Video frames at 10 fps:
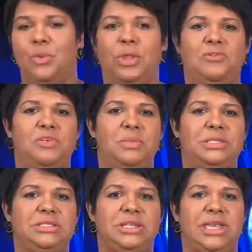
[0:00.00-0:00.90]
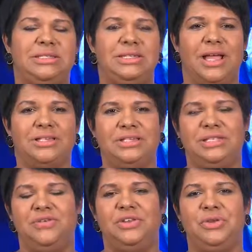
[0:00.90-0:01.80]
Well, if you missed today's CIG
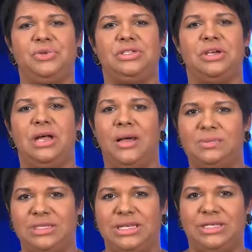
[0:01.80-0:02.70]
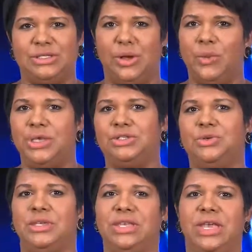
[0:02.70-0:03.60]
TV News update, as always,
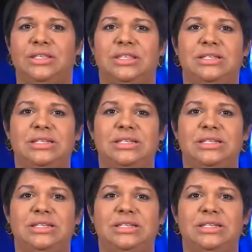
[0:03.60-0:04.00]
you can get the